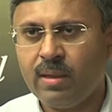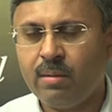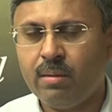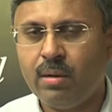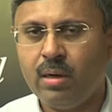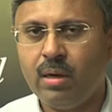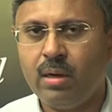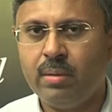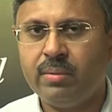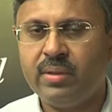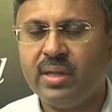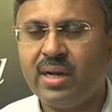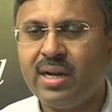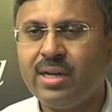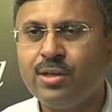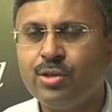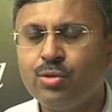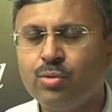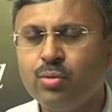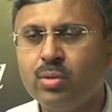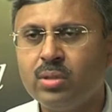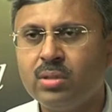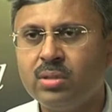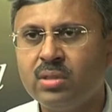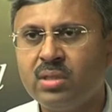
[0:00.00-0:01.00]
Uh, there are
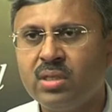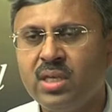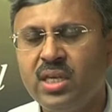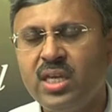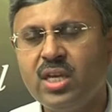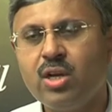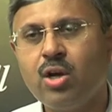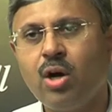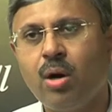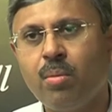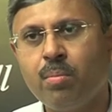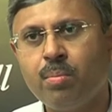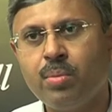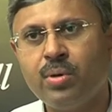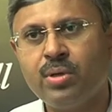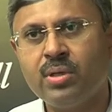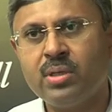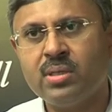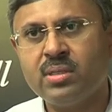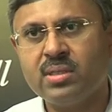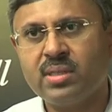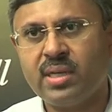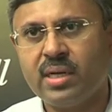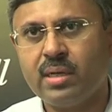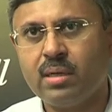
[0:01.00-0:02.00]
two key
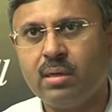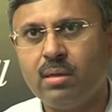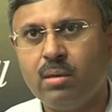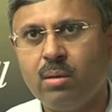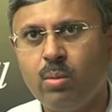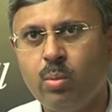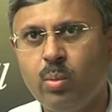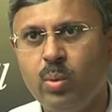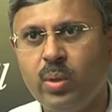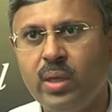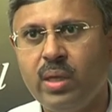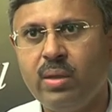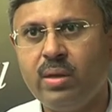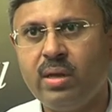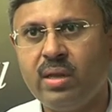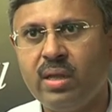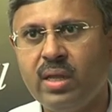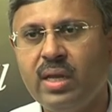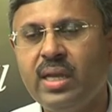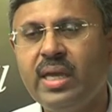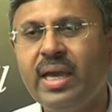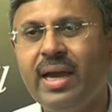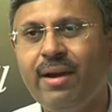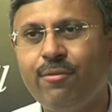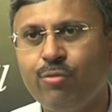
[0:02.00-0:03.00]
components that we
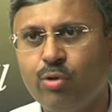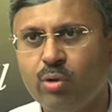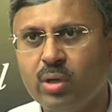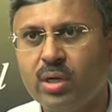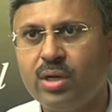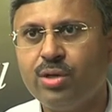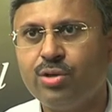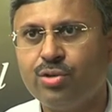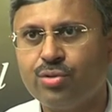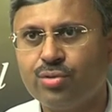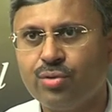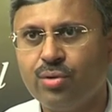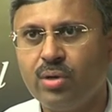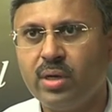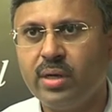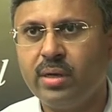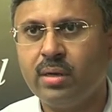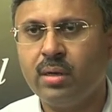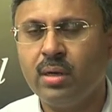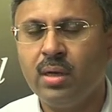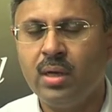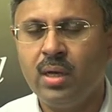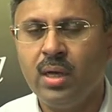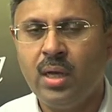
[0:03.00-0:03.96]
really have to control it.